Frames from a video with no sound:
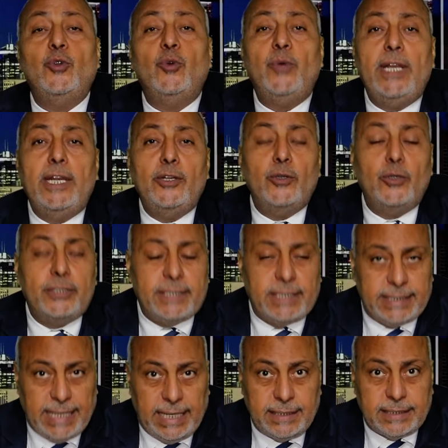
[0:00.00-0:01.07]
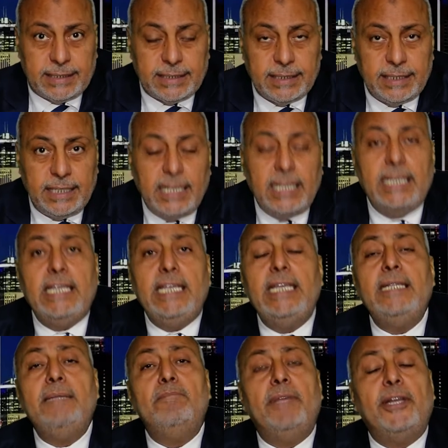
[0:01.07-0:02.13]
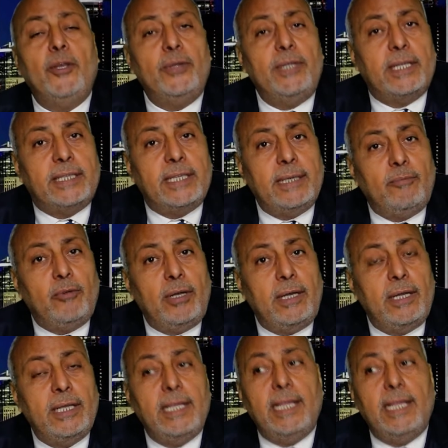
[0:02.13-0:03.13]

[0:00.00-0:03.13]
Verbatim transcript: you will notice that in periodic table